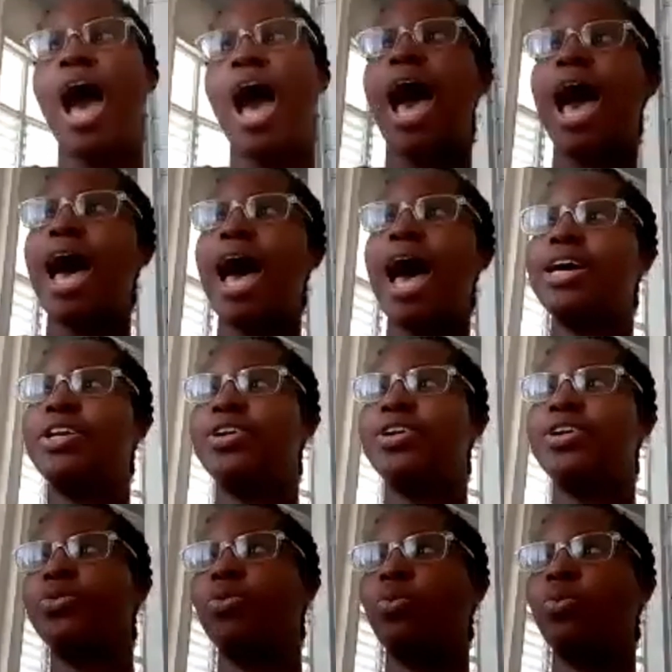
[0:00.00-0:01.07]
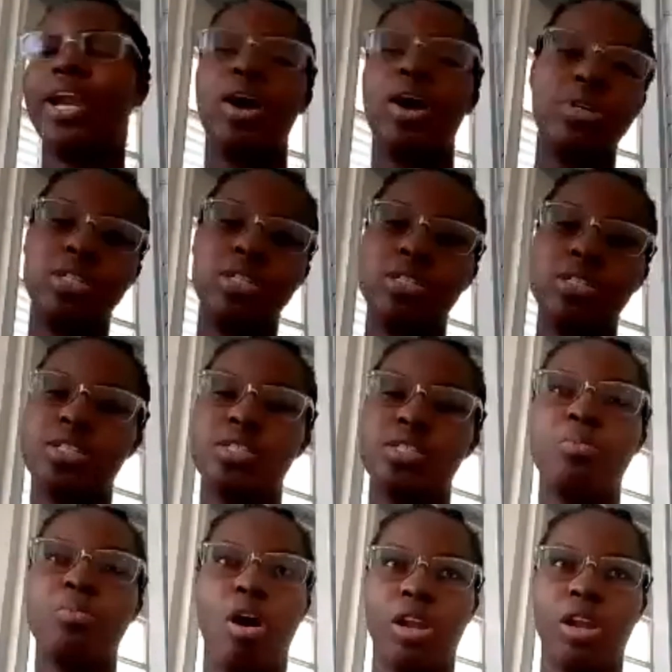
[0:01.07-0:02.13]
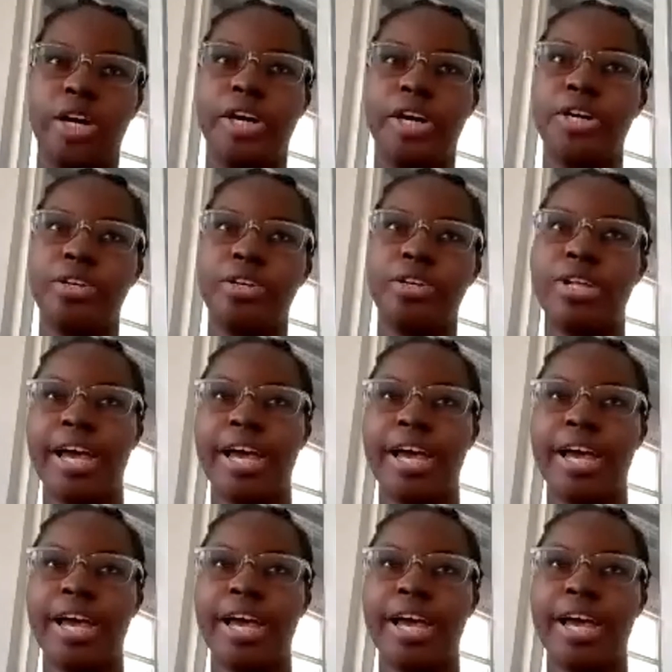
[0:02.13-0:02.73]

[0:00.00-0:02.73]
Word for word: And when I was smaller,